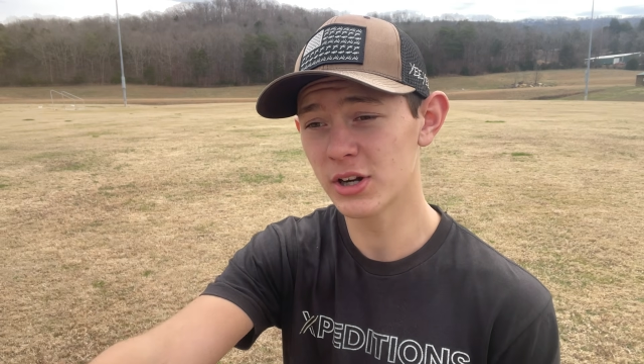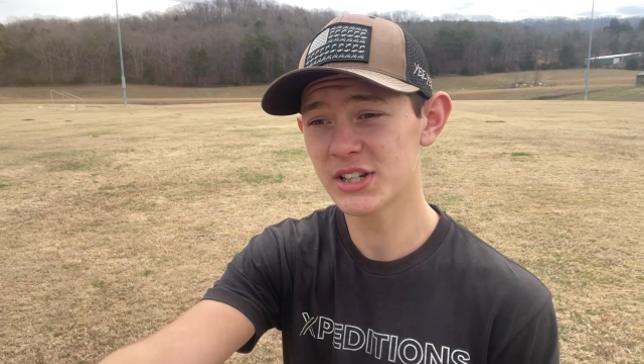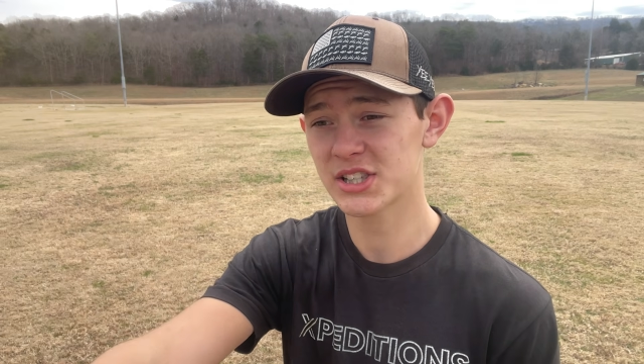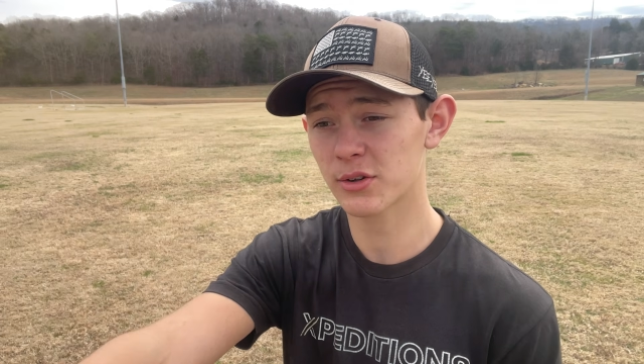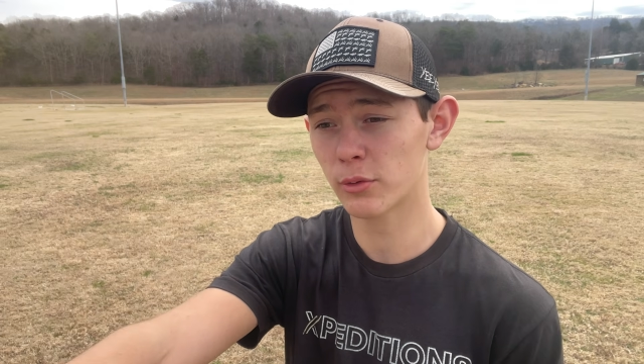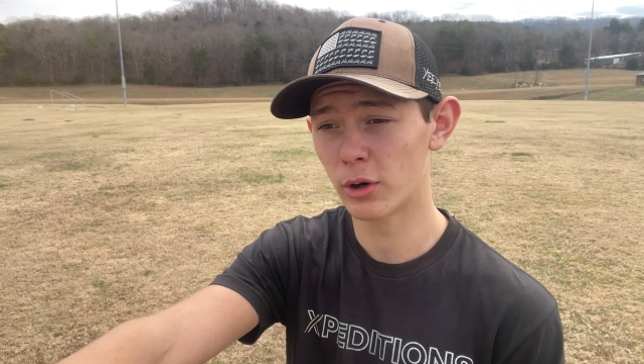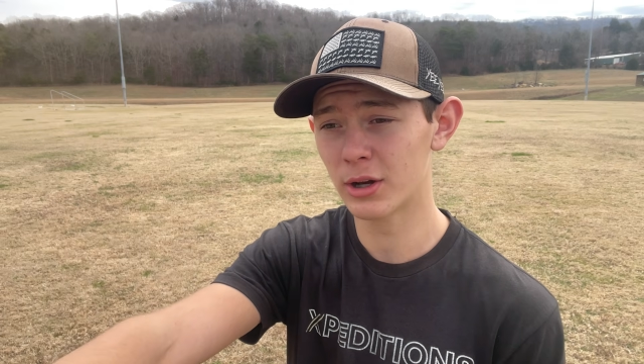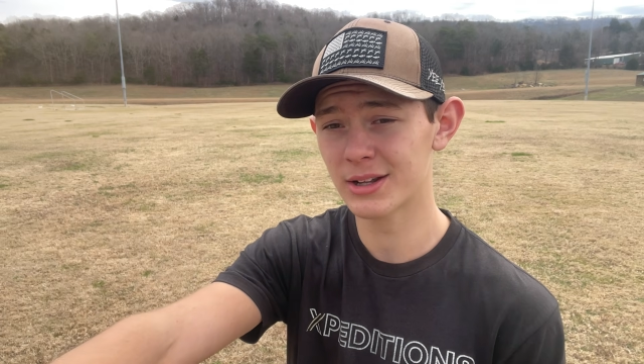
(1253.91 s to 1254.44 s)

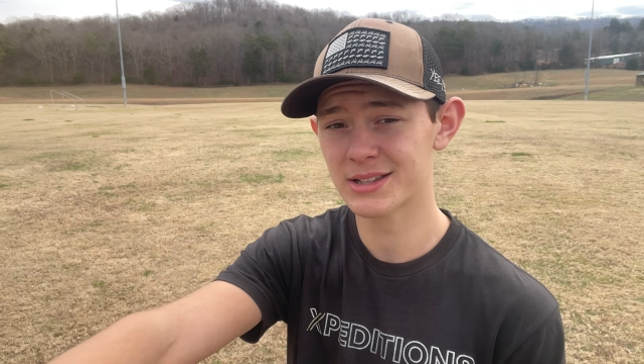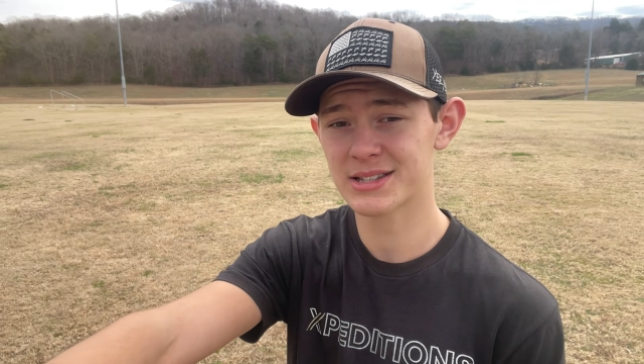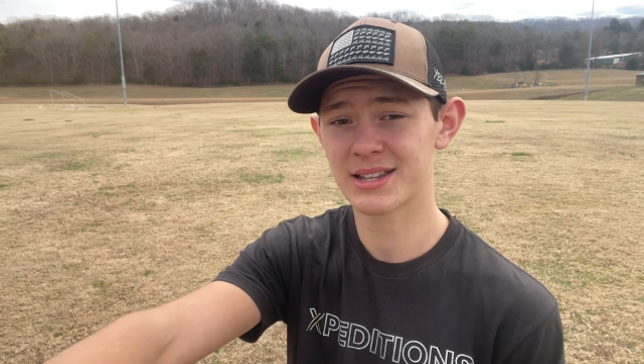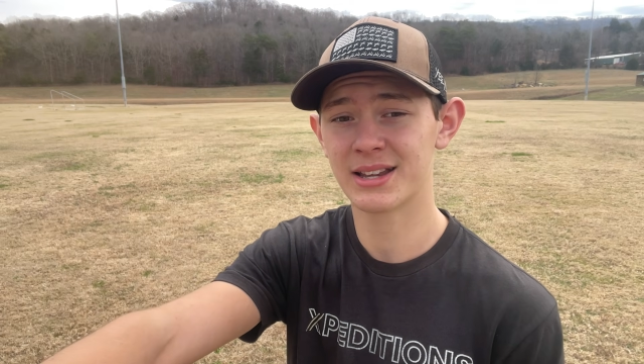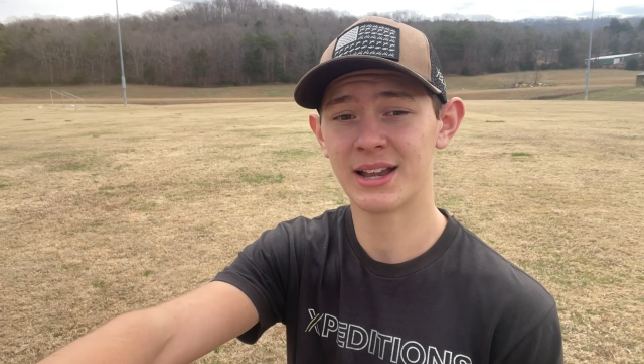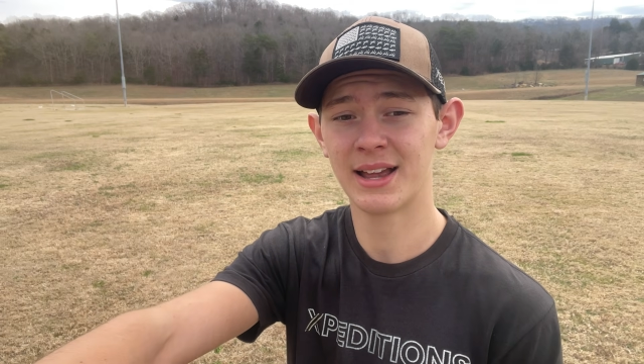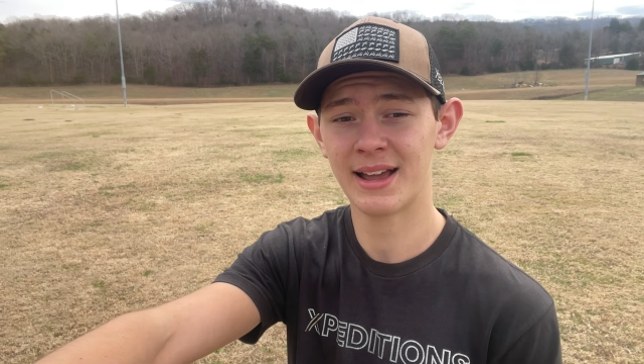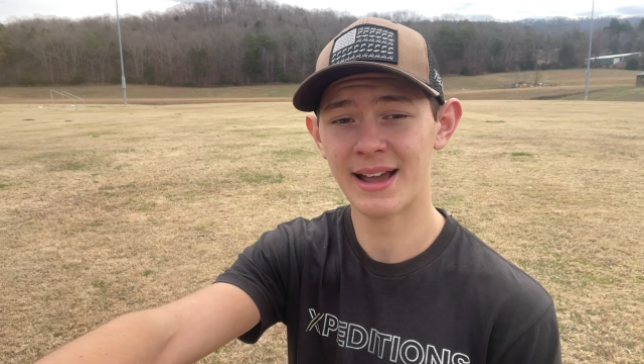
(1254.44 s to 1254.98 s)
squats
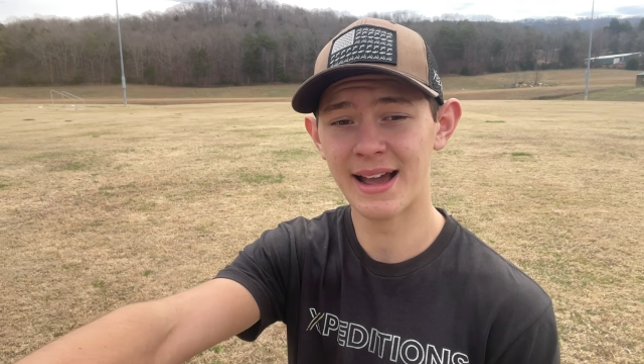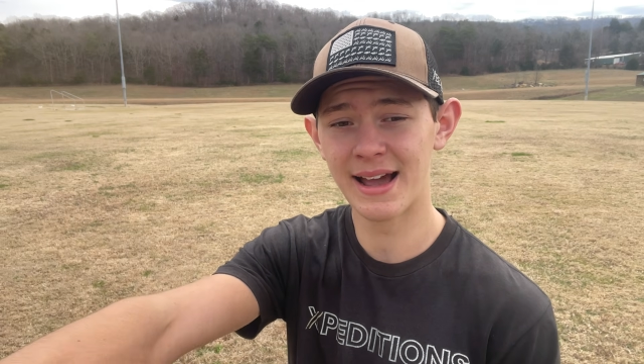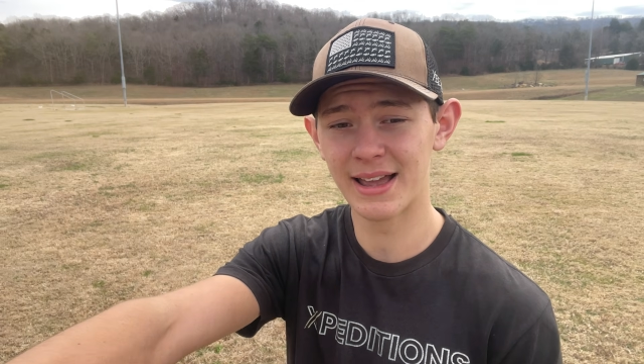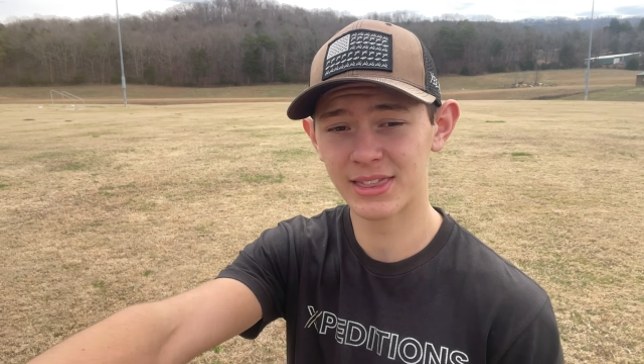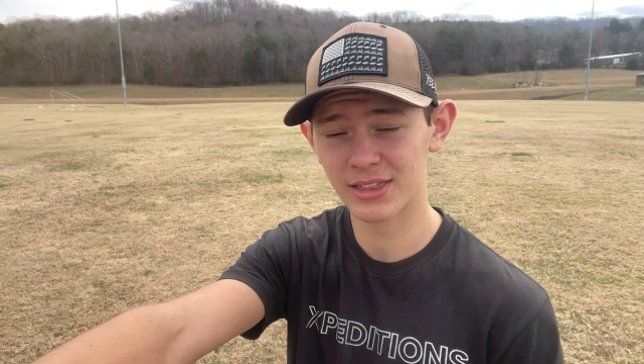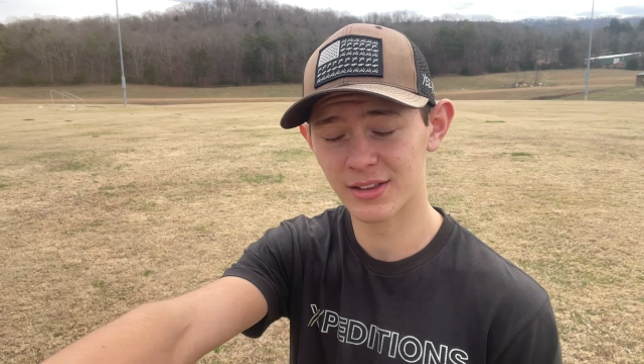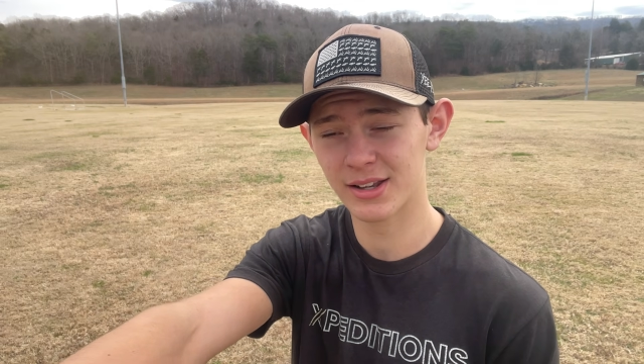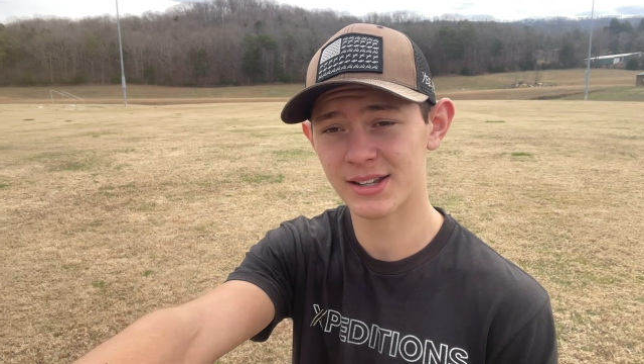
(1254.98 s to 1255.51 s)

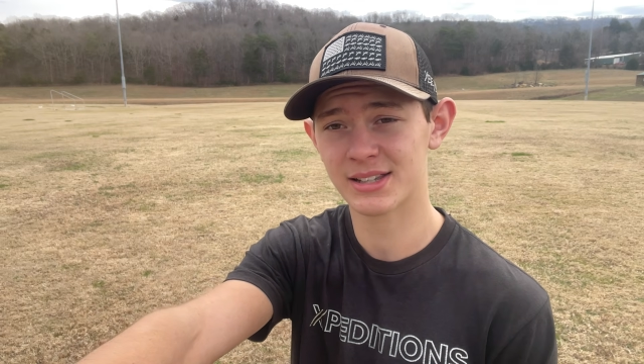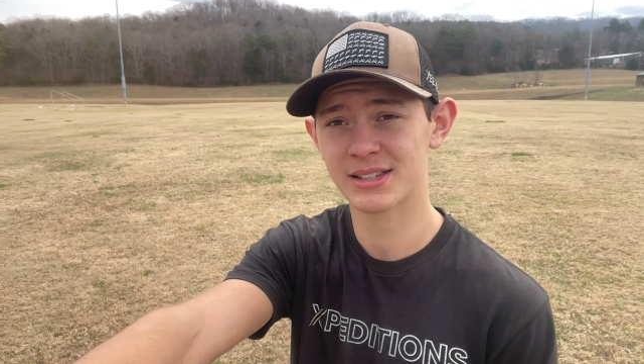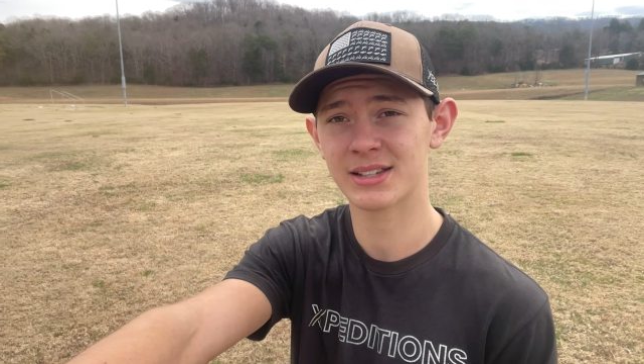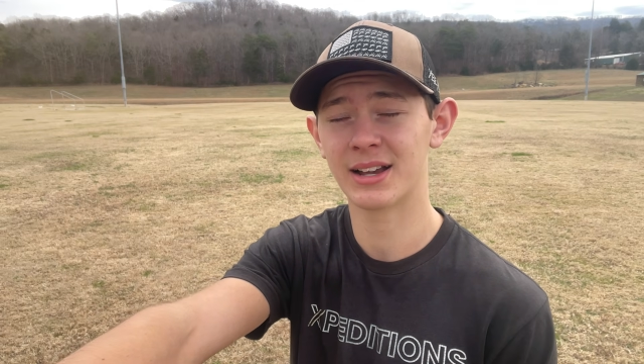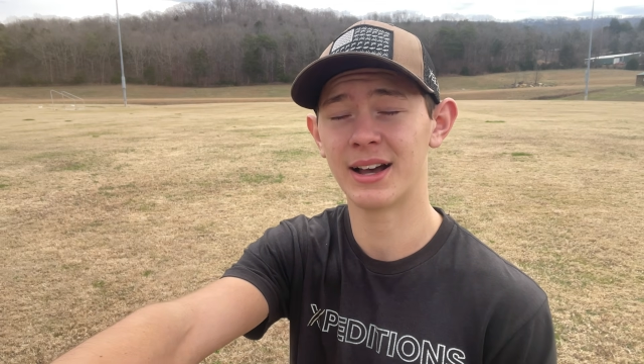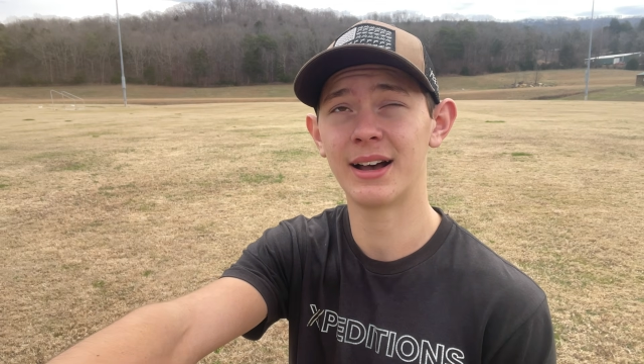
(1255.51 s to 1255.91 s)
at this